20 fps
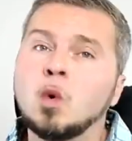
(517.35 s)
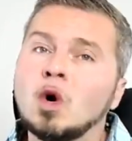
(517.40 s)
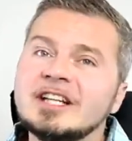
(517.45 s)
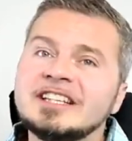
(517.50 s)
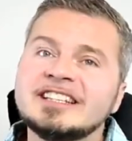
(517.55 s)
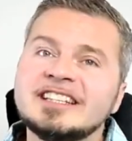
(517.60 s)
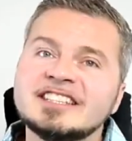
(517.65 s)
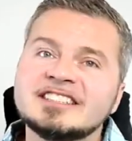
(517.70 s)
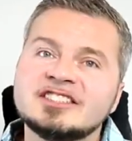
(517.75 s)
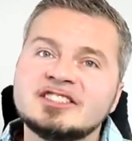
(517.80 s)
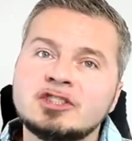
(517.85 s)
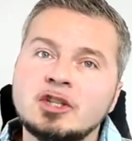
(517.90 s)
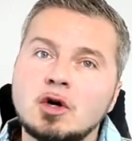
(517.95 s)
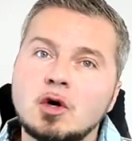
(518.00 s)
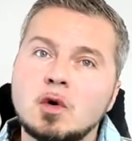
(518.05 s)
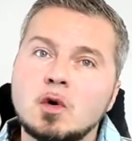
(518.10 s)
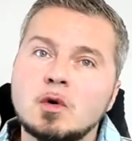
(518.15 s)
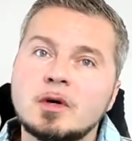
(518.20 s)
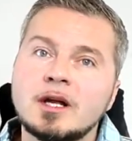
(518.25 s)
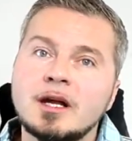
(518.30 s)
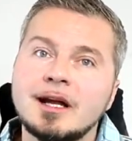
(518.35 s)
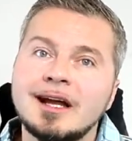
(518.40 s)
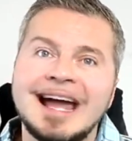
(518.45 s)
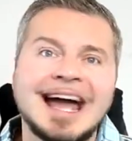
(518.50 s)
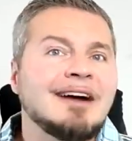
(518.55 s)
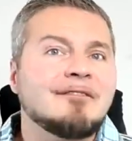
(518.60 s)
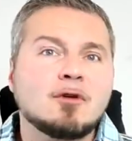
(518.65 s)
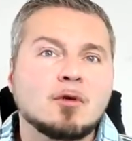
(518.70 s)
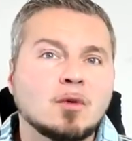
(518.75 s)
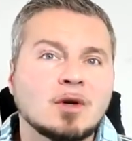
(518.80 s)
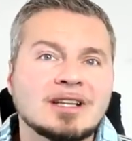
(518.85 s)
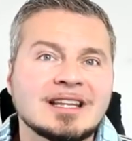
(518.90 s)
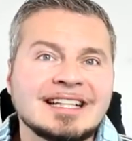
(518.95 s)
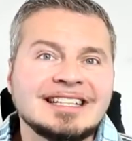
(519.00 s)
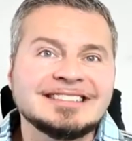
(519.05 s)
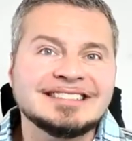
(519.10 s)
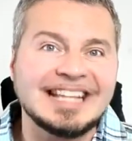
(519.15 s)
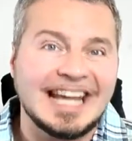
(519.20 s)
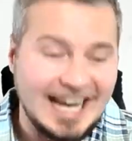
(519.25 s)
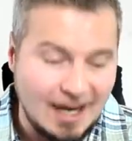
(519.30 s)
would this dude have a
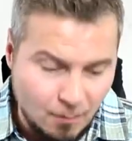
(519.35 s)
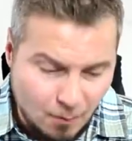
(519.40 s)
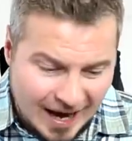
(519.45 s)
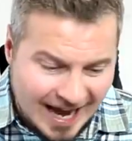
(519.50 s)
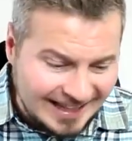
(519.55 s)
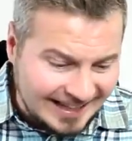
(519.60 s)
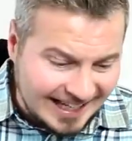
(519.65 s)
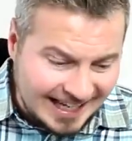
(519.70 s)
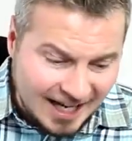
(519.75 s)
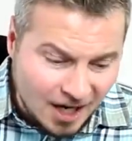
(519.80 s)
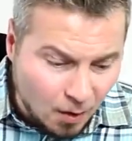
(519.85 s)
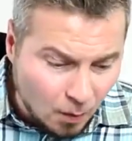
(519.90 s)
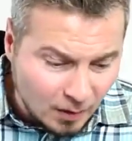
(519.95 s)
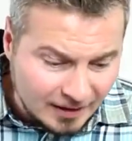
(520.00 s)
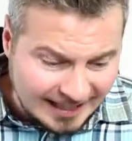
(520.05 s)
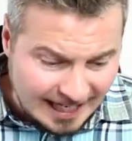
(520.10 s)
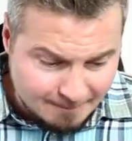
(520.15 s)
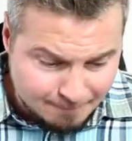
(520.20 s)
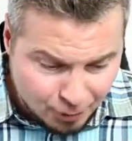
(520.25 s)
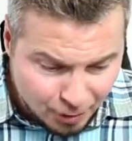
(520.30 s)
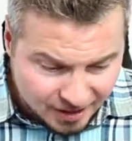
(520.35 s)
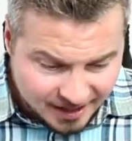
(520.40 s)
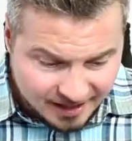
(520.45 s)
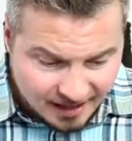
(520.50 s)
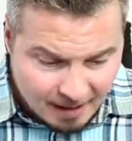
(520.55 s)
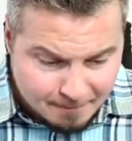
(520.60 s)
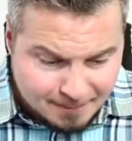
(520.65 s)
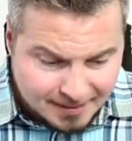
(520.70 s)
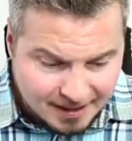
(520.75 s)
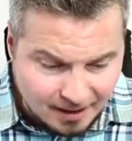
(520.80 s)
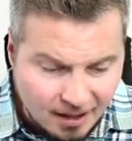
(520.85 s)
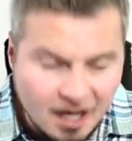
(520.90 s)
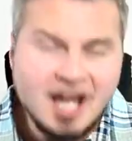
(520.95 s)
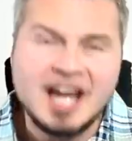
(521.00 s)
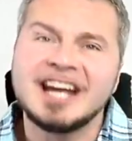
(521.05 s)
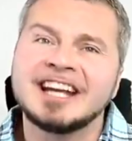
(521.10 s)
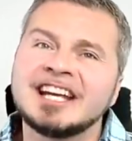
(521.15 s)
release date, and why the hell would they put it up here?